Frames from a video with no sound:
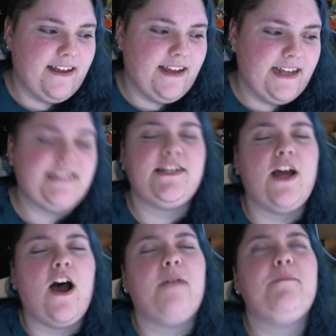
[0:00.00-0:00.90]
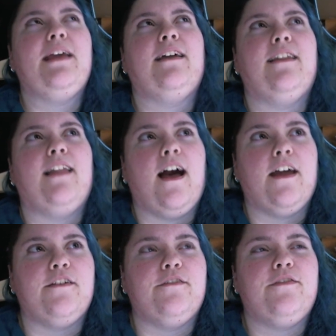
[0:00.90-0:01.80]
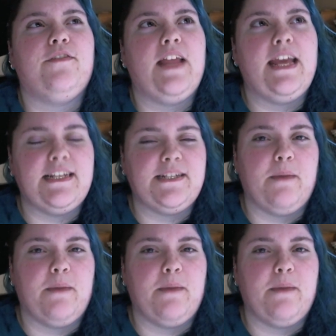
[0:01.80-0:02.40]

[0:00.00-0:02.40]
It's taught me a lot of things